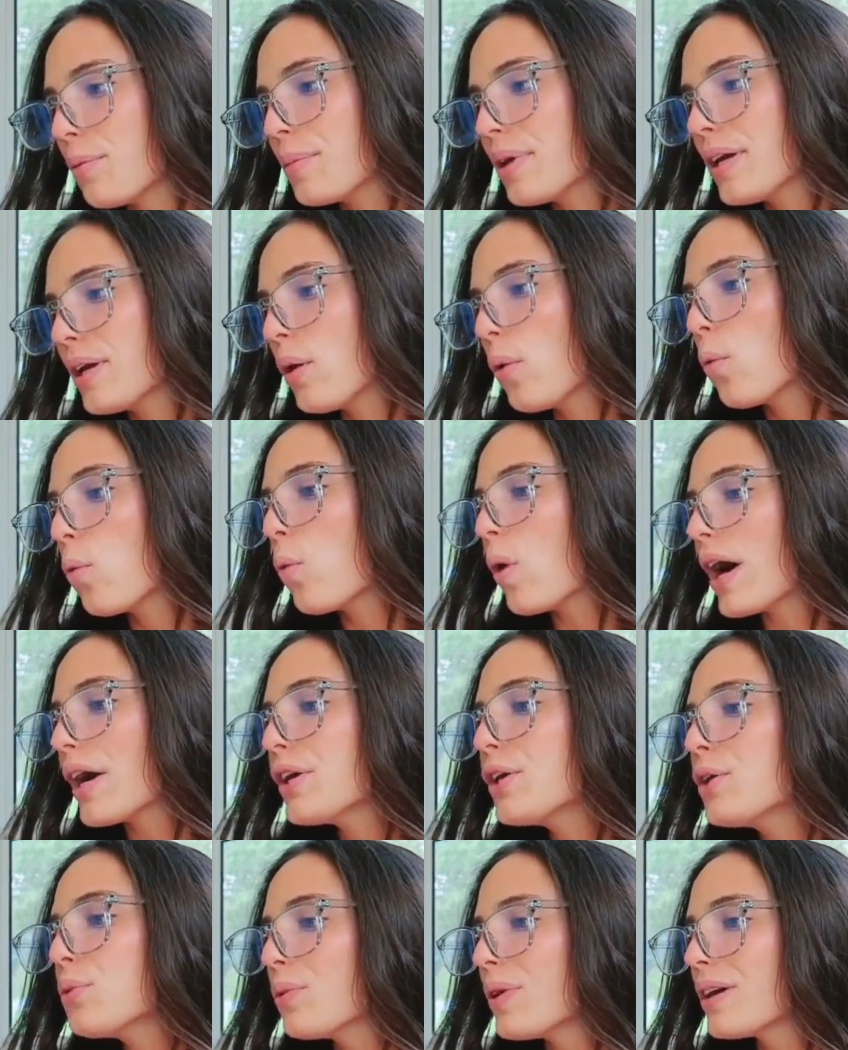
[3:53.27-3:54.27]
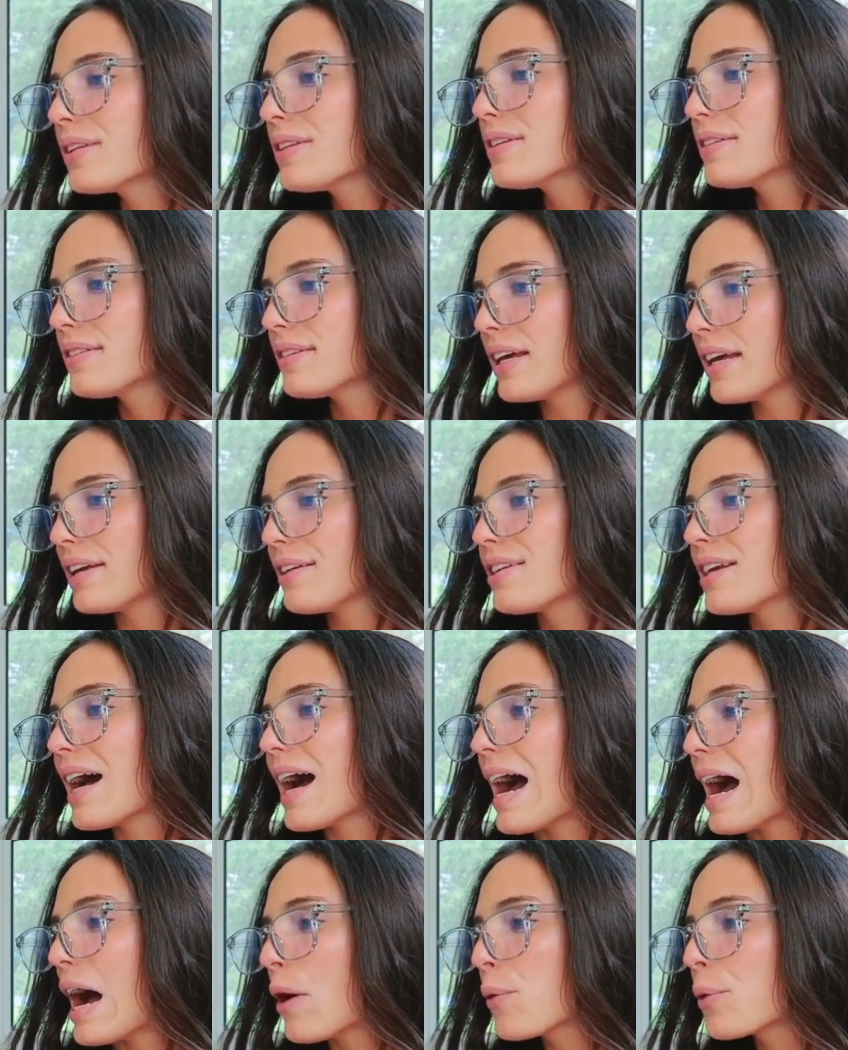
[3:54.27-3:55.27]
me why you want to attend
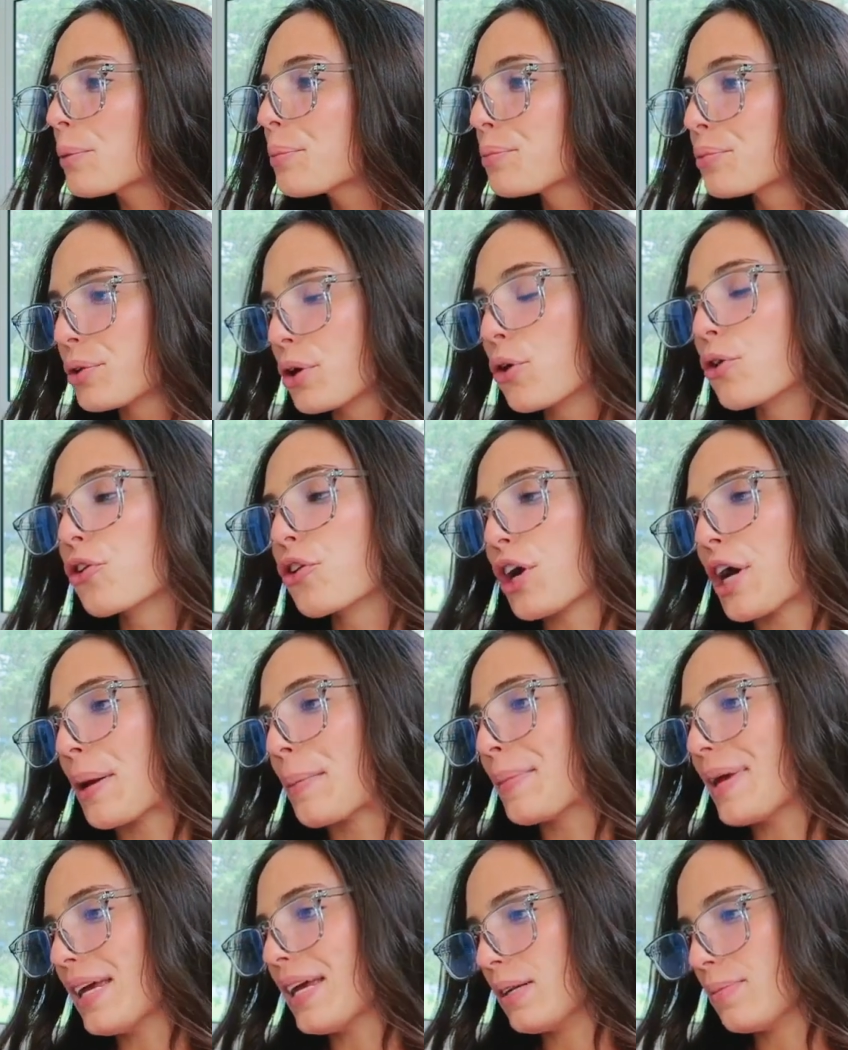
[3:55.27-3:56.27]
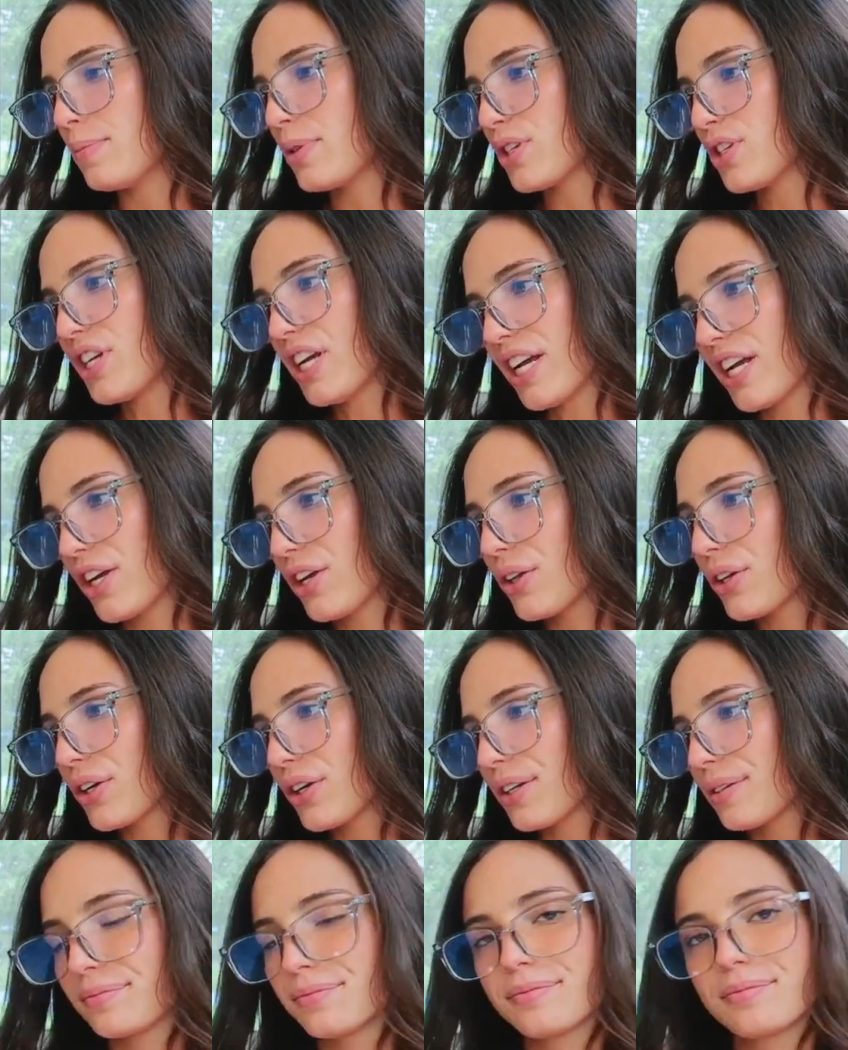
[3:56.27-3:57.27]
our program in particular.